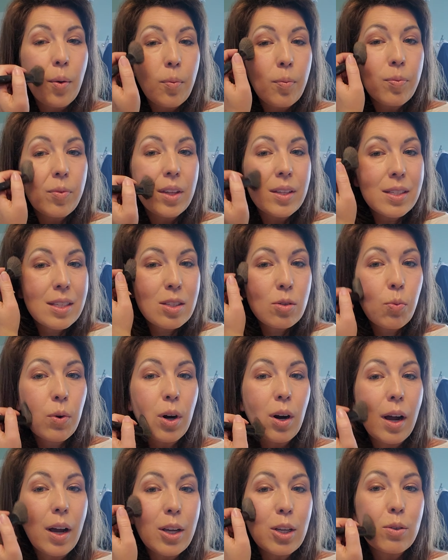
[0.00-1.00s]
this is
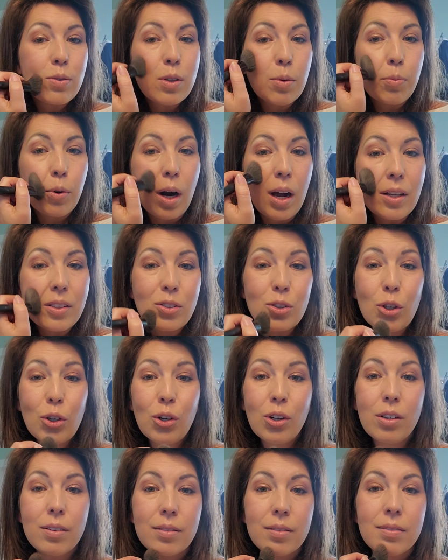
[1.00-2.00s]
where I use a bronzer,